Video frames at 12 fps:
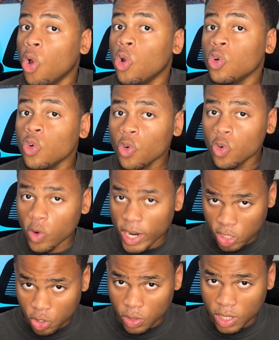
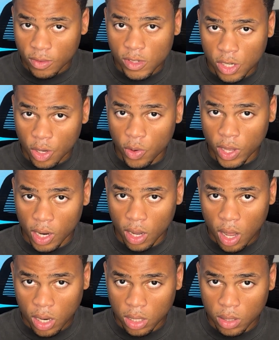Rachel leaves to go get a
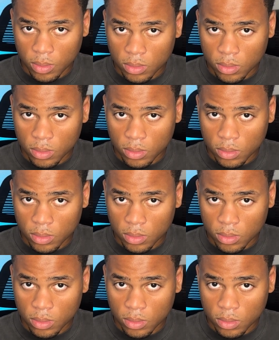condom.